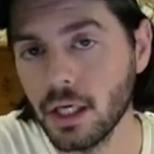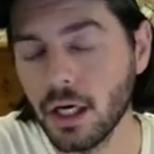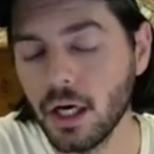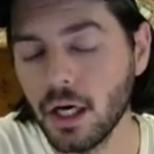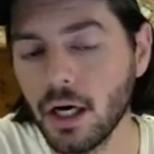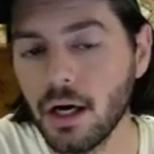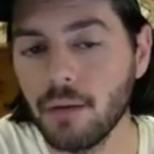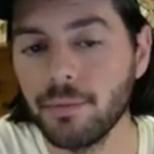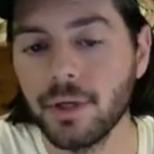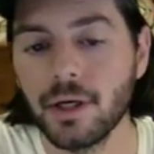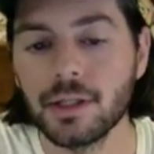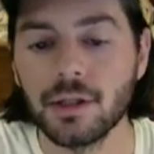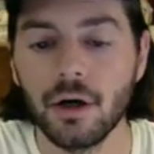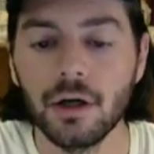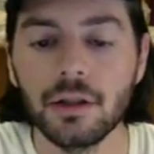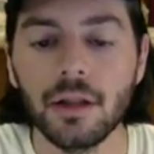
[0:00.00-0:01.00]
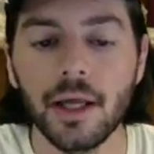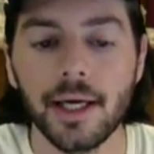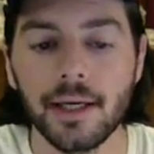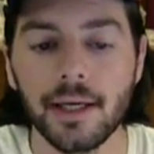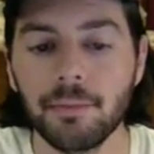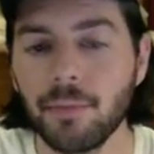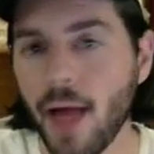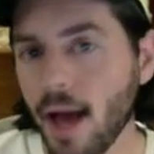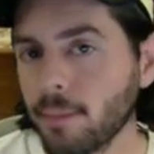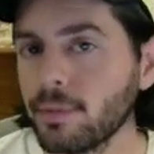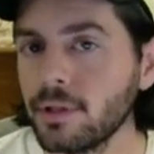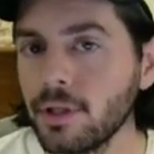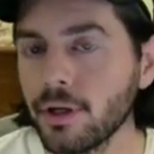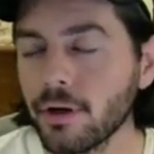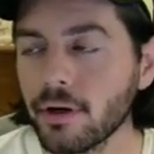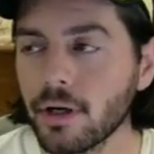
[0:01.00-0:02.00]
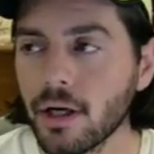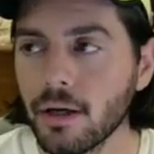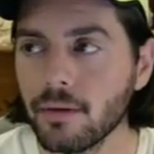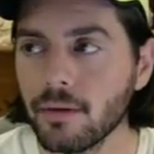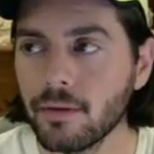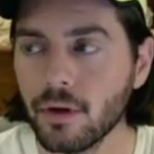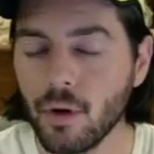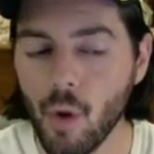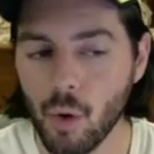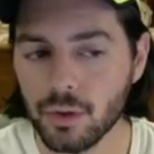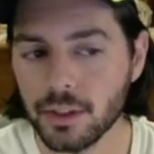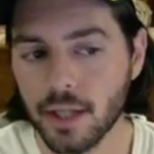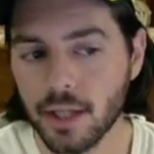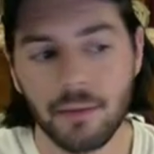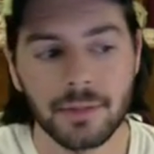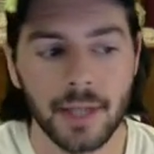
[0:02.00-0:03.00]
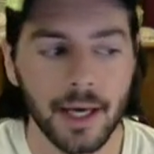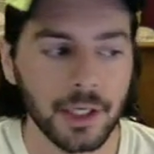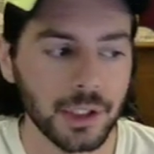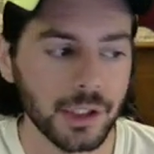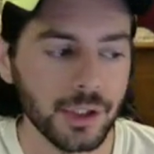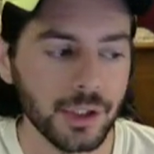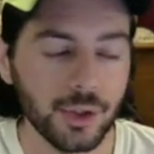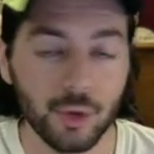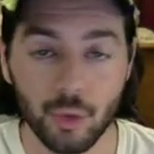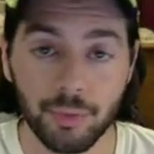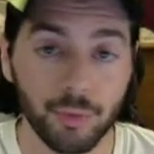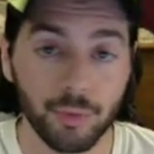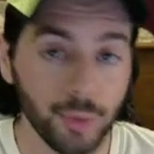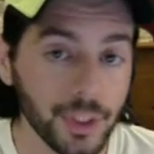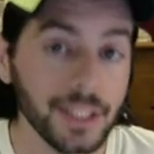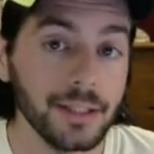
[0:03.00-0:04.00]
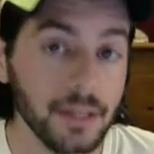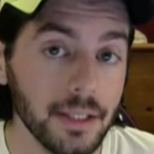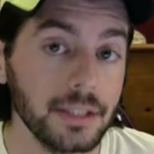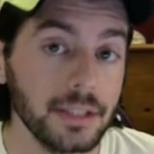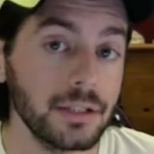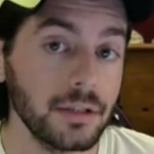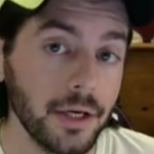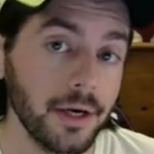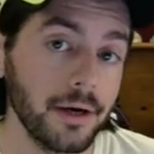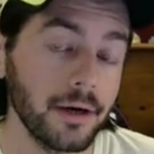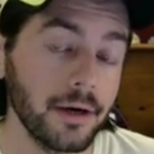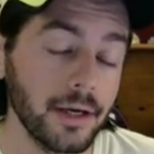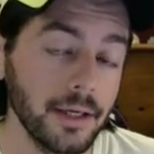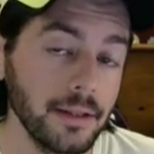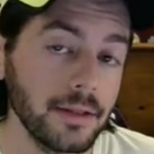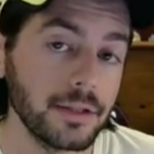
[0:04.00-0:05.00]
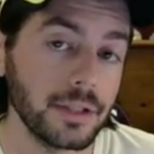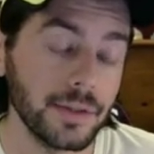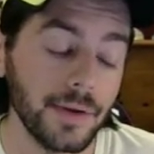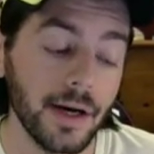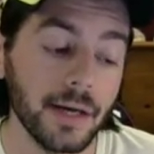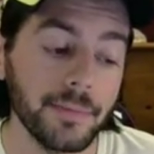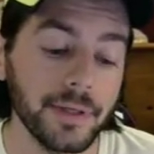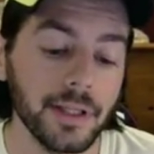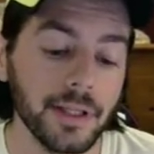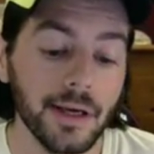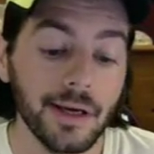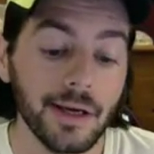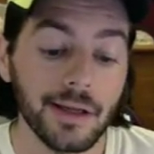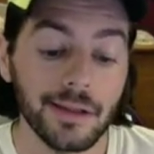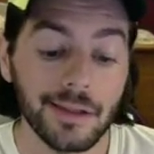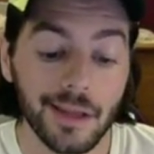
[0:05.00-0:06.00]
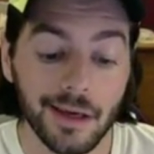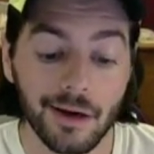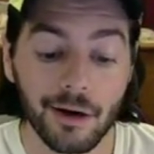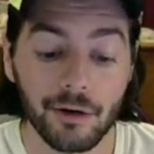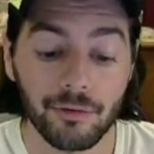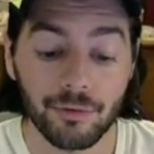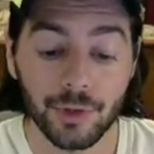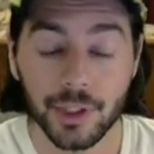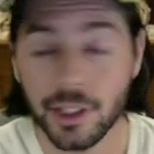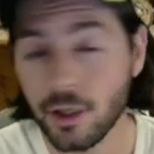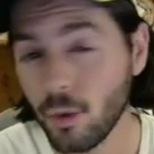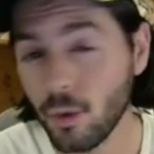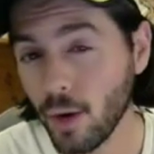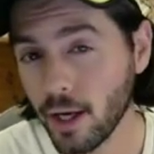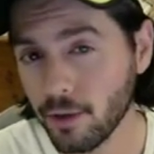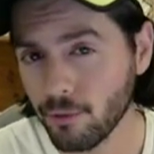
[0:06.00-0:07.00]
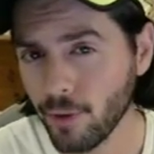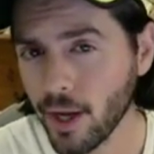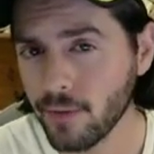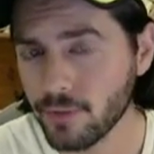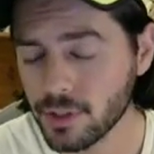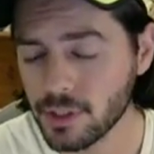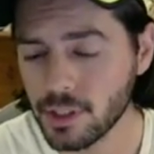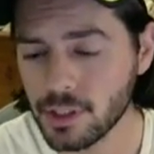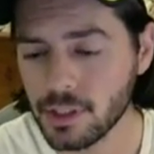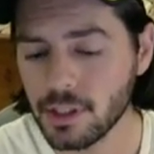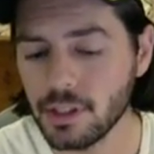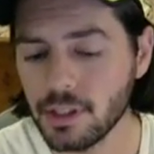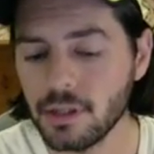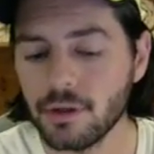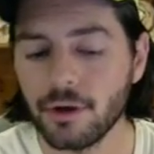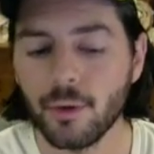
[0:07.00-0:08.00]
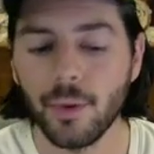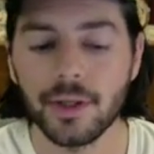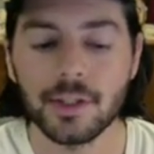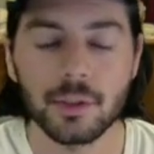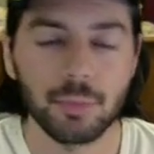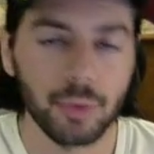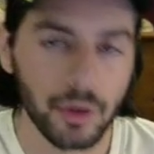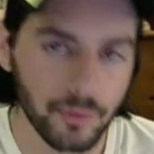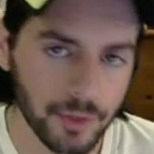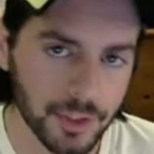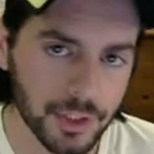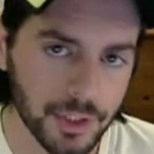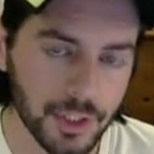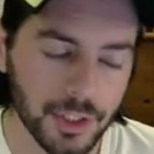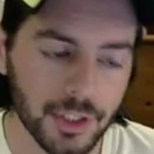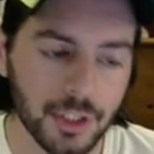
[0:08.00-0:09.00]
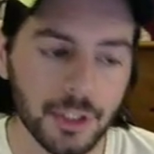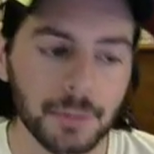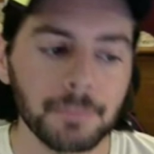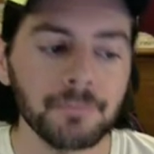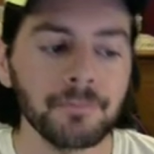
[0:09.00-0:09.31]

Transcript: Uh, because unlike Black Madeira, the Col de Doms actually do pretty decent here in this climate. They are really quite rain resistant. They're quite split resistant.